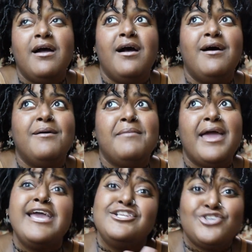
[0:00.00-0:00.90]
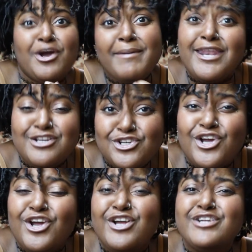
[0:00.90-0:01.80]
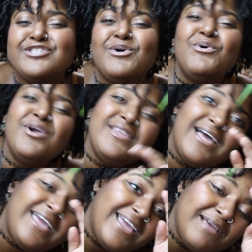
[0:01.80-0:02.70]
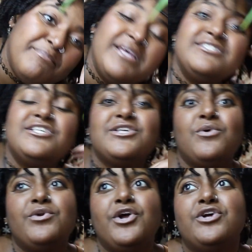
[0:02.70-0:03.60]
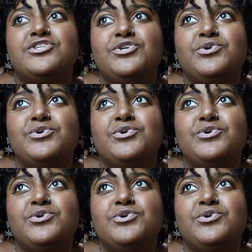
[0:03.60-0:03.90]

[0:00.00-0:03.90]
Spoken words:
HR managers or like business owners